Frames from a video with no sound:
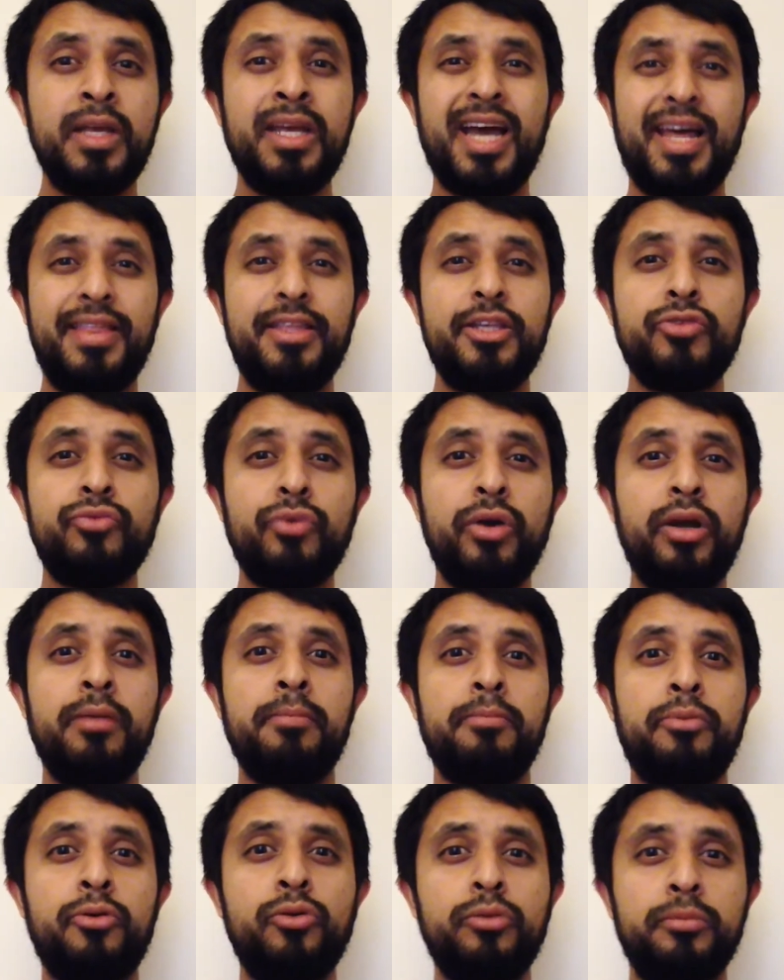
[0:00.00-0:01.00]
And this is really
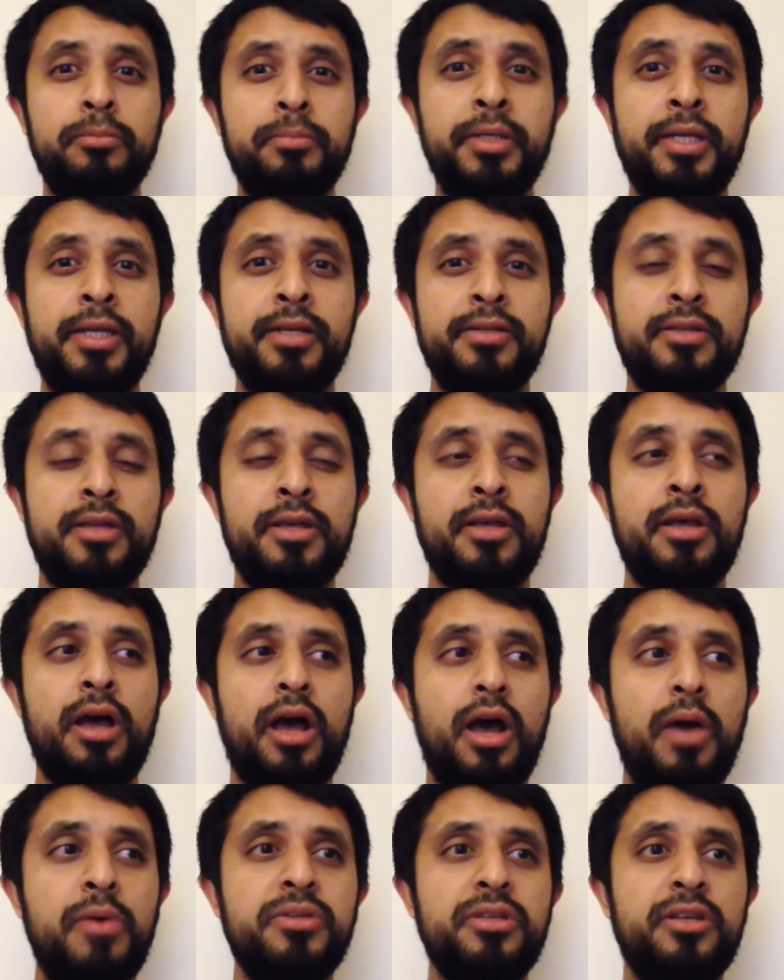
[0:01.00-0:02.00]
important, because
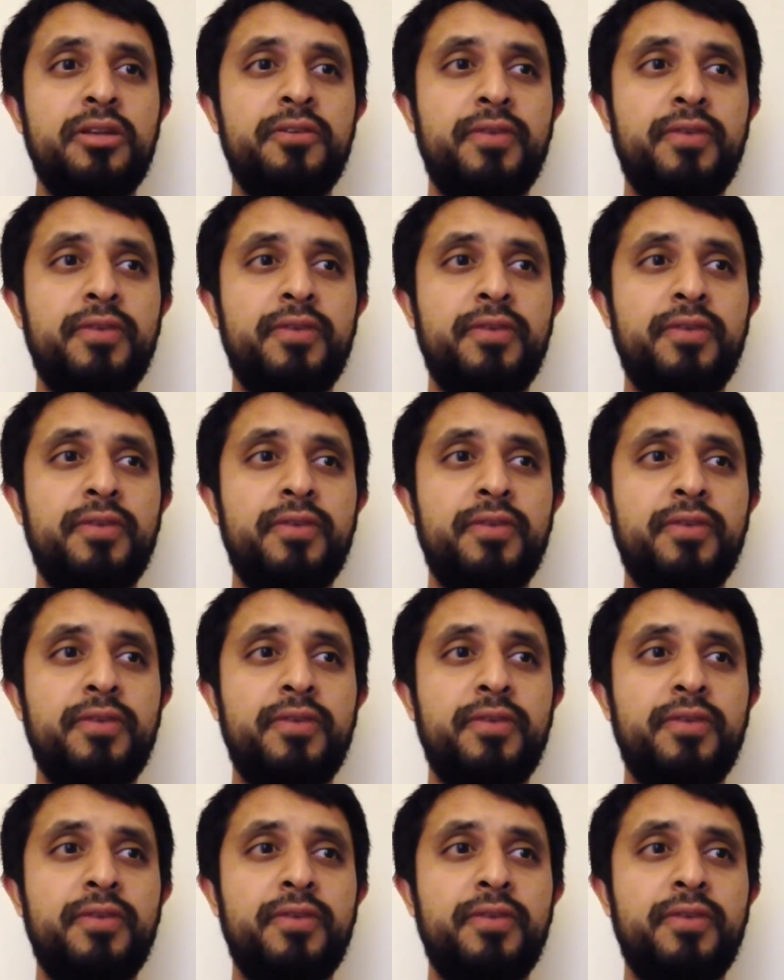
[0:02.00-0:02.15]
I was in a